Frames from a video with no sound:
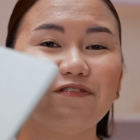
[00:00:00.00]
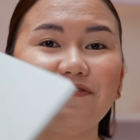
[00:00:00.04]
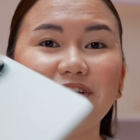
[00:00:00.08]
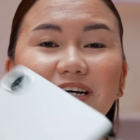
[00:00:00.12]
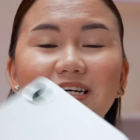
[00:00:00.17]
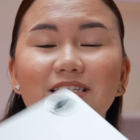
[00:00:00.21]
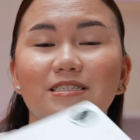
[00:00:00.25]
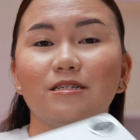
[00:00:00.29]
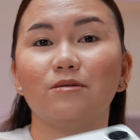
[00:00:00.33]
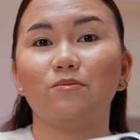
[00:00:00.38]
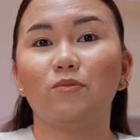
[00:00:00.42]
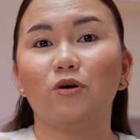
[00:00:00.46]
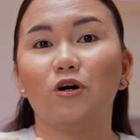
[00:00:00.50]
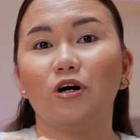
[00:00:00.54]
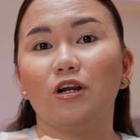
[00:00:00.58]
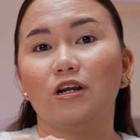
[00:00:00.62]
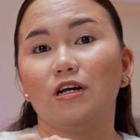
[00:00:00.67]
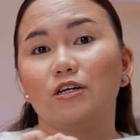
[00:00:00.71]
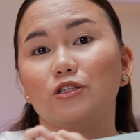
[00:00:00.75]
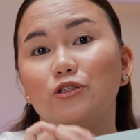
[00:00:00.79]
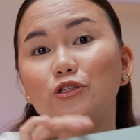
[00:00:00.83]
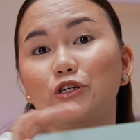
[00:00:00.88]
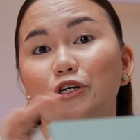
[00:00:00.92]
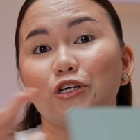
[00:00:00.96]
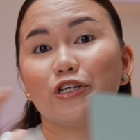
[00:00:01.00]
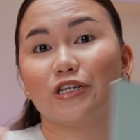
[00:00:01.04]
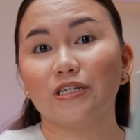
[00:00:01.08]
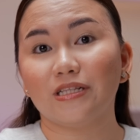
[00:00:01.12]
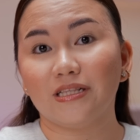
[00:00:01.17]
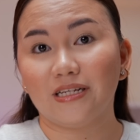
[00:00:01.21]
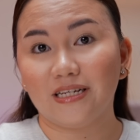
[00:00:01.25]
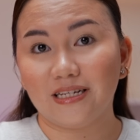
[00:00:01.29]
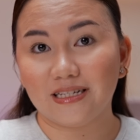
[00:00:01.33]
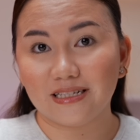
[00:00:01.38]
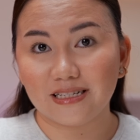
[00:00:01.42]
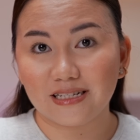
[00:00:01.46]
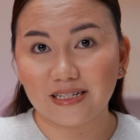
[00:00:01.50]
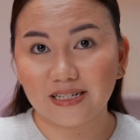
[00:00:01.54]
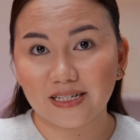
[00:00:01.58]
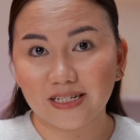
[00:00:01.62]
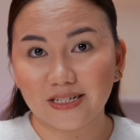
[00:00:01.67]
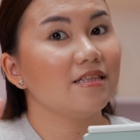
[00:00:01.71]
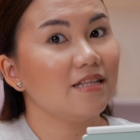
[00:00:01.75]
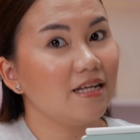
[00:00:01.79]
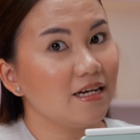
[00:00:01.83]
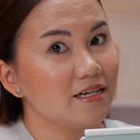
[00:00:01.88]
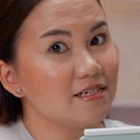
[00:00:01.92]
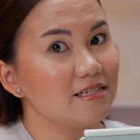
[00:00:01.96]
flexible to your needs.
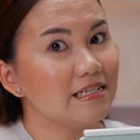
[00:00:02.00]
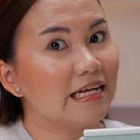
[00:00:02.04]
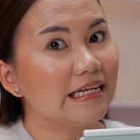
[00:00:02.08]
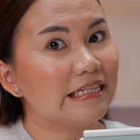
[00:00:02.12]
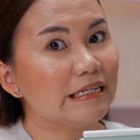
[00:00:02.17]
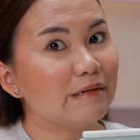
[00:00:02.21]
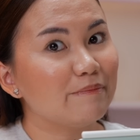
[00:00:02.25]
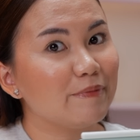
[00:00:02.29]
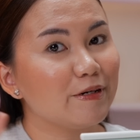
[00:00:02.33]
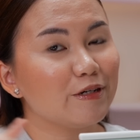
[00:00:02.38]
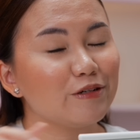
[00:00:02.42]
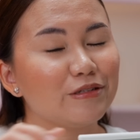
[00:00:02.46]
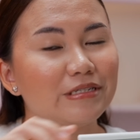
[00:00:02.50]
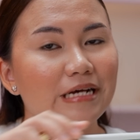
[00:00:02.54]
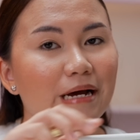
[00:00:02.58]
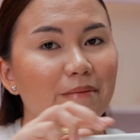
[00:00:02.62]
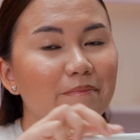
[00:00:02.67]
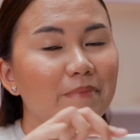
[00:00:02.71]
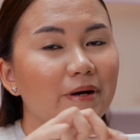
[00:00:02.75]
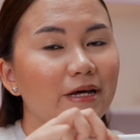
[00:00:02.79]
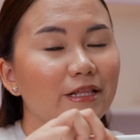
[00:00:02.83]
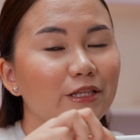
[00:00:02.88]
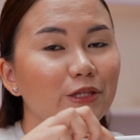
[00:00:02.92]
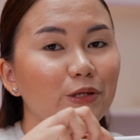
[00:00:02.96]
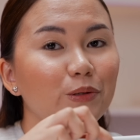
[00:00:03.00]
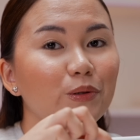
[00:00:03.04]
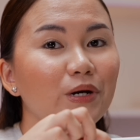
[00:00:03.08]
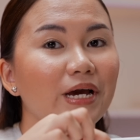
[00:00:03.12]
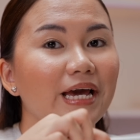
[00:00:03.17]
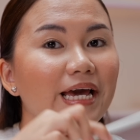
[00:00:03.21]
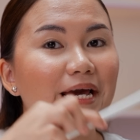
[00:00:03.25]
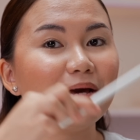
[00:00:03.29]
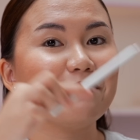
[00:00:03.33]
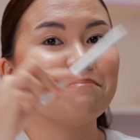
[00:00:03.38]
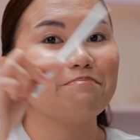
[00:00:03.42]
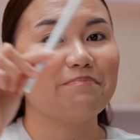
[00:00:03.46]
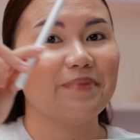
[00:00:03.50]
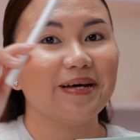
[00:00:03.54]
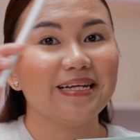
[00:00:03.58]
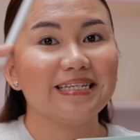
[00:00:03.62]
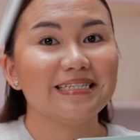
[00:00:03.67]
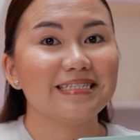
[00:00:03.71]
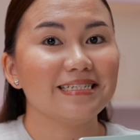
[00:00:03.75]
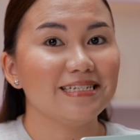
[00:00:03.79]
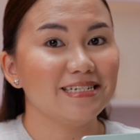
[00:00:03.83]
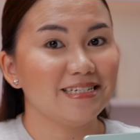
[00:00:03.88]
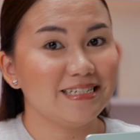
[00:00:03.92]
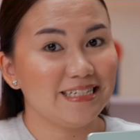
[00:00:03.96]
Next nating pag-usapan yung
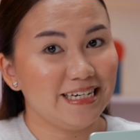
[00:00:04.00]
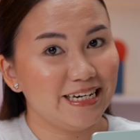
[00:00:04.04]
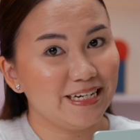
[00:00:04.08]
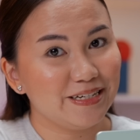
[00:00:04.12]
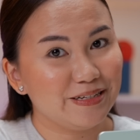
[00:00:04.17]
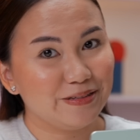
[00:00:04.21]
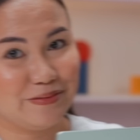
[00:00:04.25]
M-Pencil niya.